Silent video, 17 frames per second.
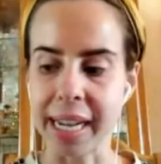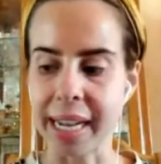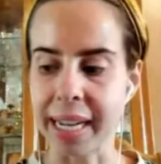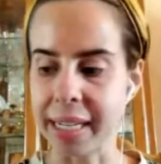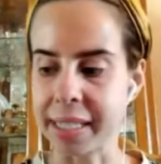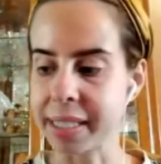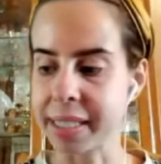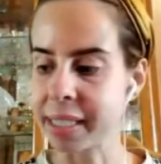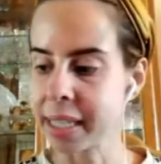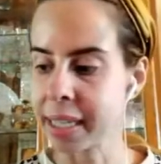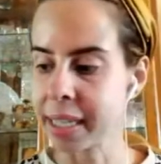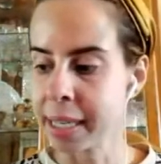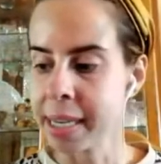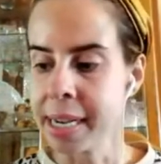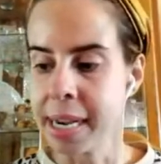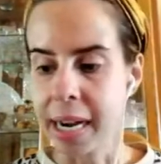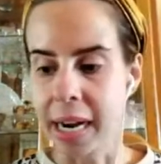And
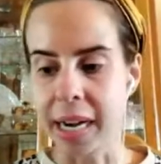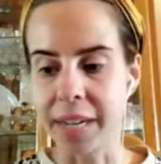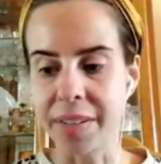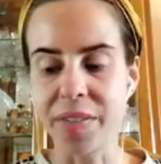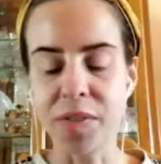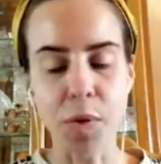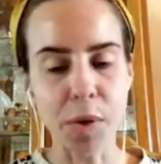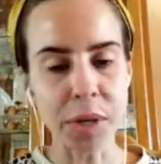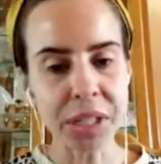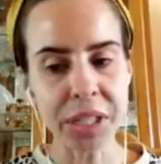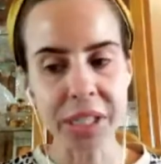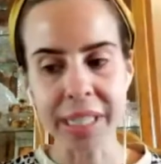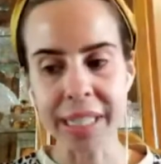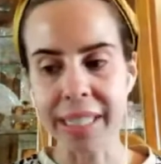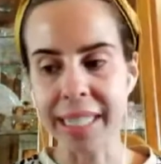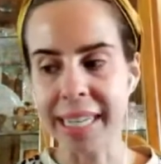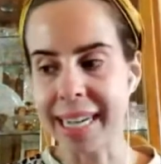
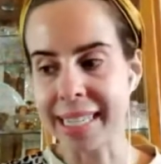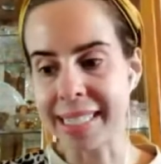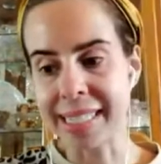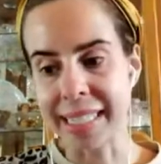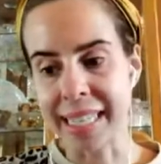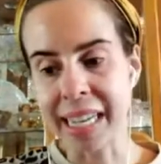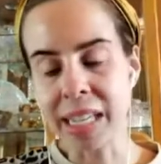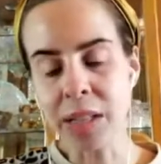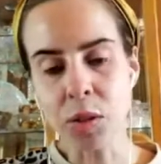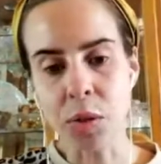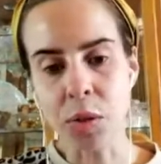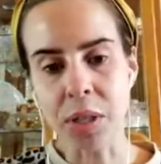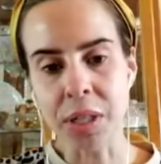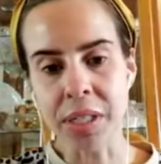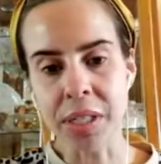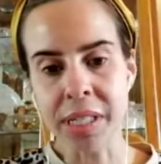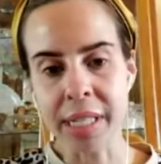unfortunately, as
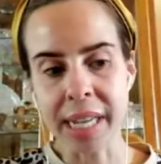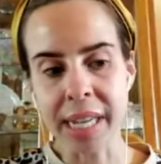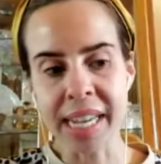landlords,